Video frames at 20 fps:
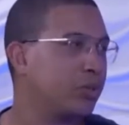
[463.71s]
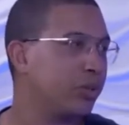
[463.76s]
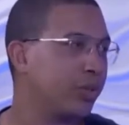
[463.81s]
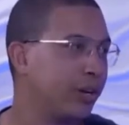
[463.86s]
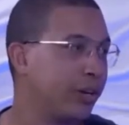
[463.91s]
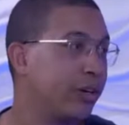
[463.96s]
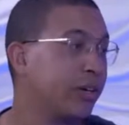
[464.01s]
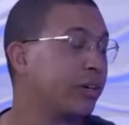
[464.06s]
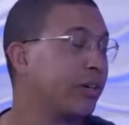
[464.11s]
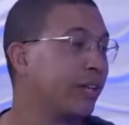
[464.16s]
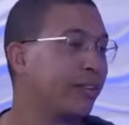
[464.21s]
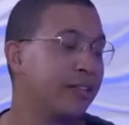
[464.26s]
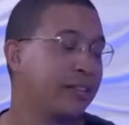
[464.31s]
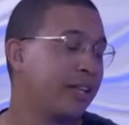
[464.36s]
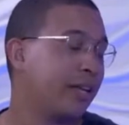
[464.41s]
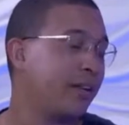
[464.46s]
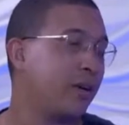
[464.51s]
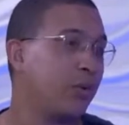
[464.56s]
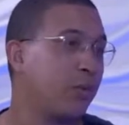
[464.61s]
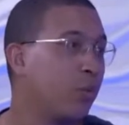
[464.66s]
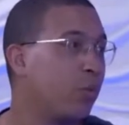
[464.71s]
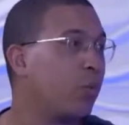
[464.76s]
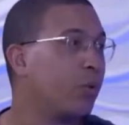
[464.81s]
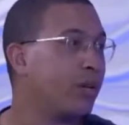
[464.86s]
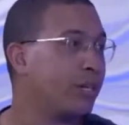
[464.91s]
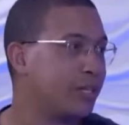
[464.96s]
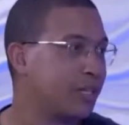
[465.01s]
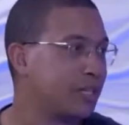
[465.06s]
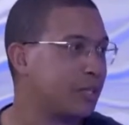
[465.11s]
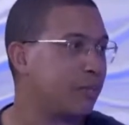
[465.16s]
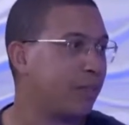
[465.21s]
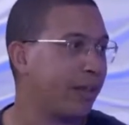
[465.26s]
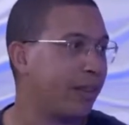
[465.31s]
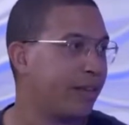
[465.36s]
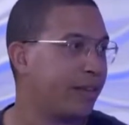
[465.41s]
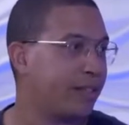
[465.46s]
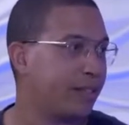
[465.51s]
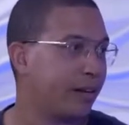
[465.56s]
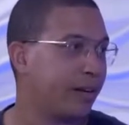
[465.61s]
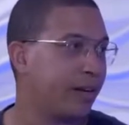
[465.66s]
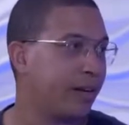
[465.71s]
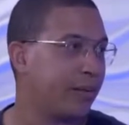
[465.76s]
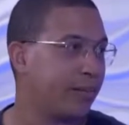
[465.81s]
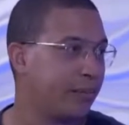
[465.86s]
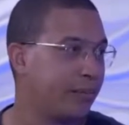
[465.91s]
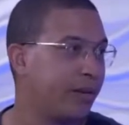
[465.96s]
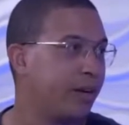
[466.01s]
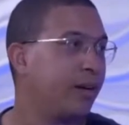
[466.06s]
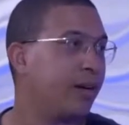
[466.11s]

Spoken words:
or they don't want to spend the time